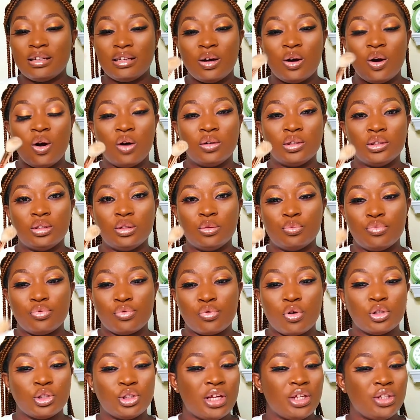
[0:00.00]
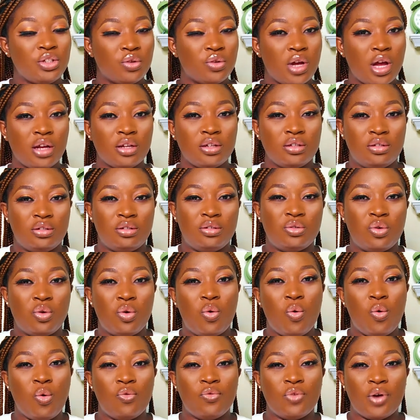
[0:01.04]
on the brush, then you can,
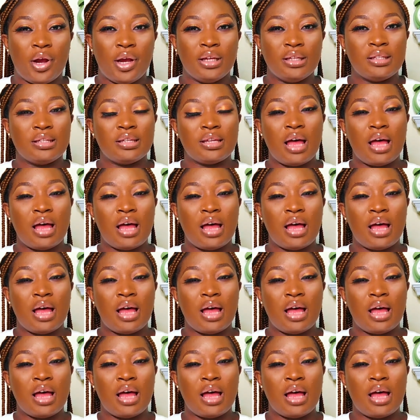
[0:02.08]
go over it